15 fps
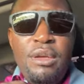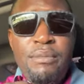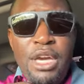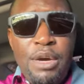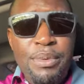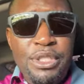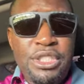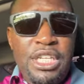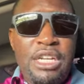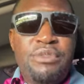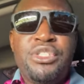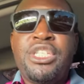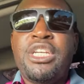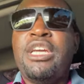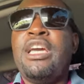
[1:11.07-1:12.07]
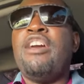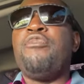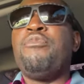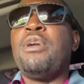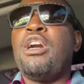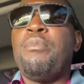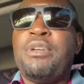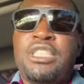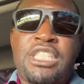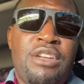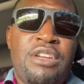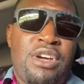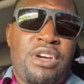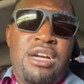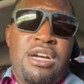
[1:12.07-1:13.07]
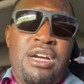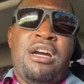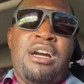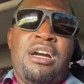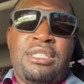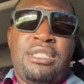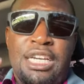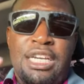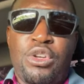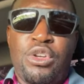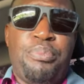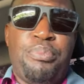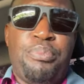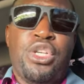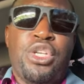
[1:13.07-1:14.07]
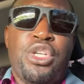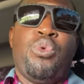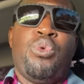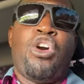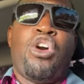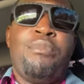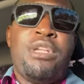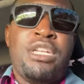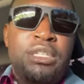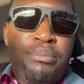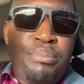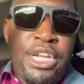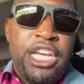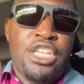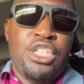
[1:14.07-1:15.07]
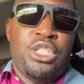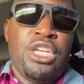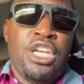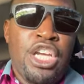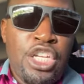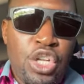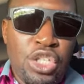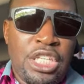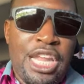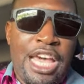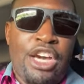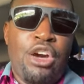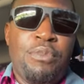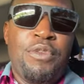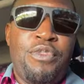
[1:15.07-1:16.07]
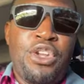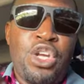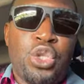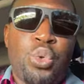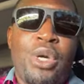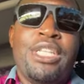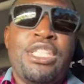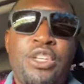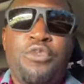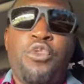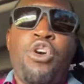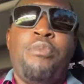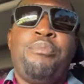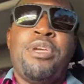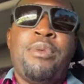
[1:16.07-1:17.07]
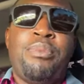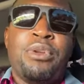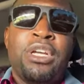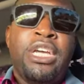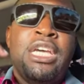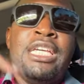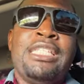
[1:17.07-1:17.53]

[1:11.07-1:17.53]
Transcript: Big up yourself, JF. Big up yourself, RR. Thanks to the persons who are coming in. Please just like up the video. 24 people,